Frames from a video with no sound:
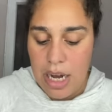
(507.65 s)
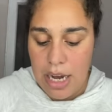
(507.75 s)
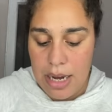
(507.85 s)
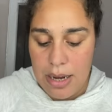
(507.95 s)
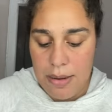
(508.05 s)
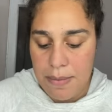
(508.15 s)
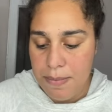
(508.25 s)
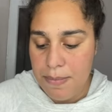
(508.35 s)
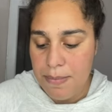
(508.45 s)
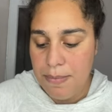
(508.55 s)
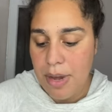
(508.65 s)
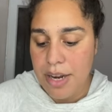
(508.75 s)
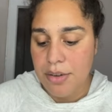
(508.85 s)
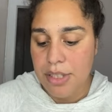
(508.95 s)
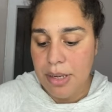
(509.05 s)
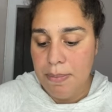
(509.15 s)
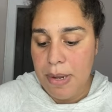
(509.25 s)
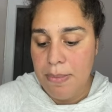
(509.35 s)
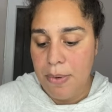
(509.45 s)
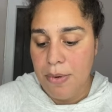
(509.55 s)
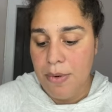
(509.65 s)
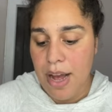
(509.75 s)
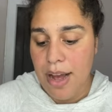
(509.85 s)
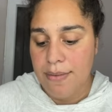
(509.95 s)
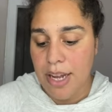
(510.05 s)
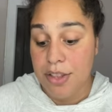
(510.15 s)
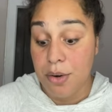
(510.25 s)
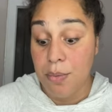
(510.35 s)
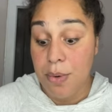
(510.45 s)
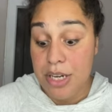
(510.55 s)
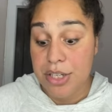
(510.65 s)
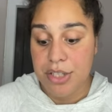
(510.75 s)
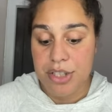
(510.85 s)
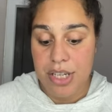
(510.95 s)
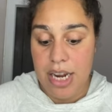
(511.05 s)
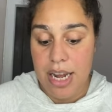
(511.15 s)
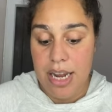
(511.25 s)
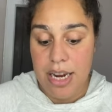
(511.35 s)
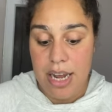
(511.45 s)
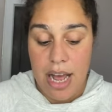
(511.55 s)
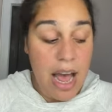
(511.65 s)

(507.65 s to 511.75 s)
Um, I know some people have like their winter shade.